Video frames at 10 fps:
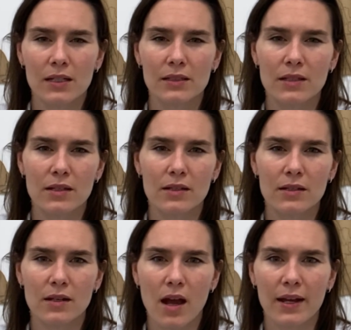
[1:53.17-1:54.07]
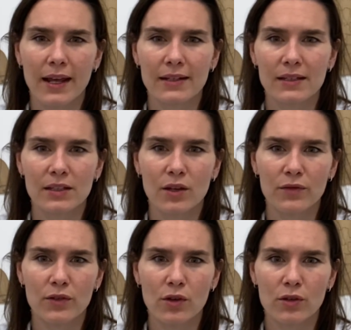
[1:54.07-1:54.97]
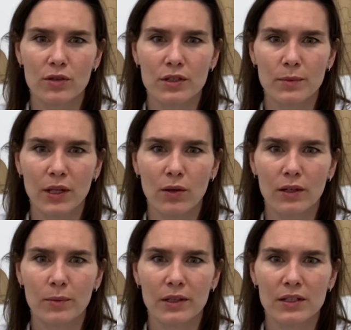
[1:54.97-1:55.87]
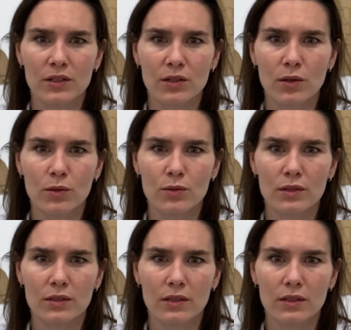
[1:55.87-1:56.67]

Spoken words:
The identity of the donors may only be disclosed